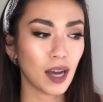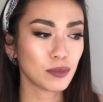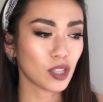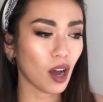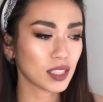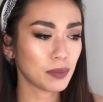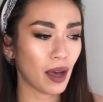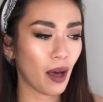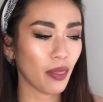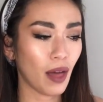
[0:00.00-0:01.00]
Talked about
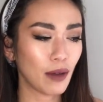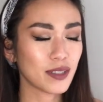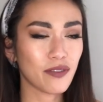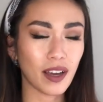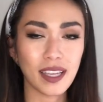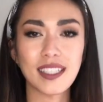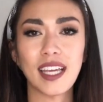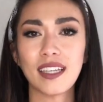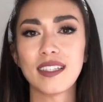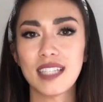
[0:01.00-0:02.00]
how I was fucking
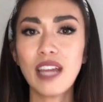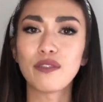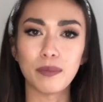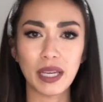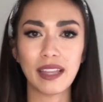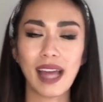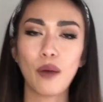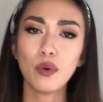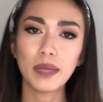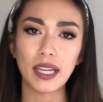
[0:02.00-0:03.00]
taking a stand for being that
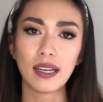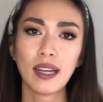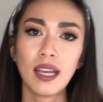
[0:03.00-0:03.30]
woman.